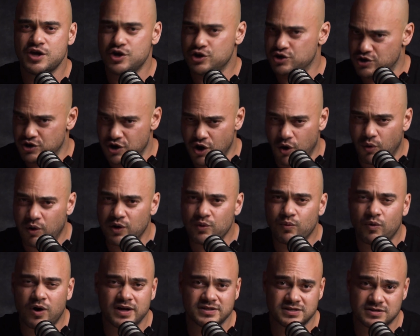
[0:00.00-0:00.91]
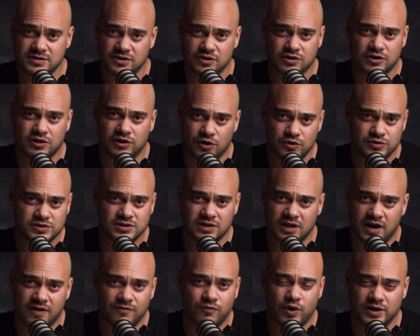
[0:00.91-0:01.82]
No one wants their close
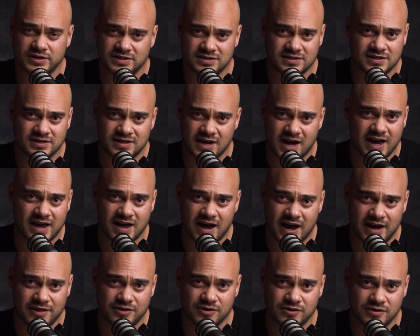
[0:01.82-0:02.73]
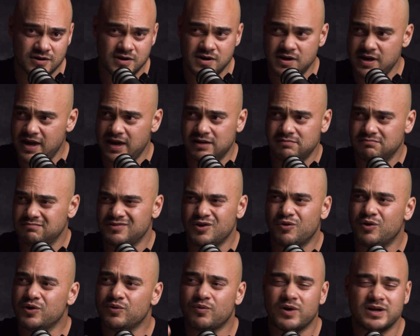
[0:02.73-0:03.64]
loved ones to die either. And no
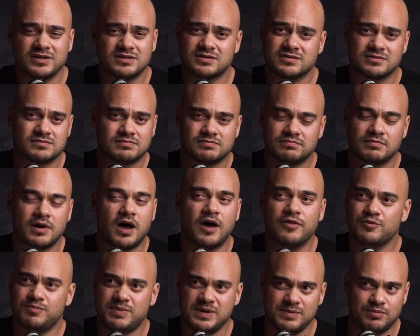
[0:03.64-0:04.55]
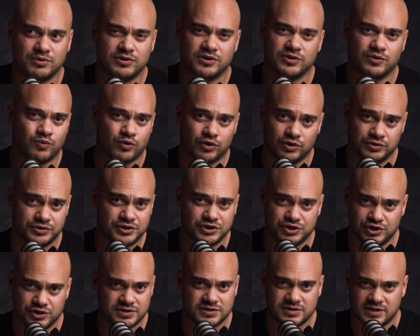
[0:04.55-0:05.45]
one wants other people in the world to
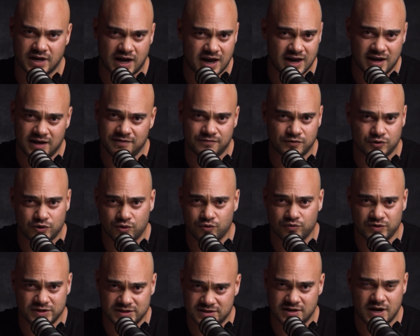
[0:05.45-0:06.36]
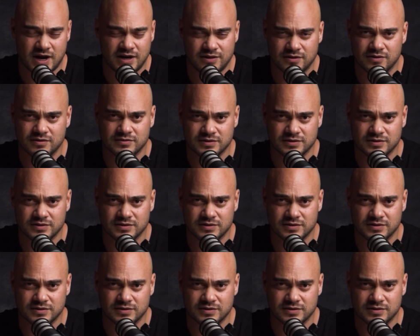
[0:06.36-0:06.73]
just die for no reason either.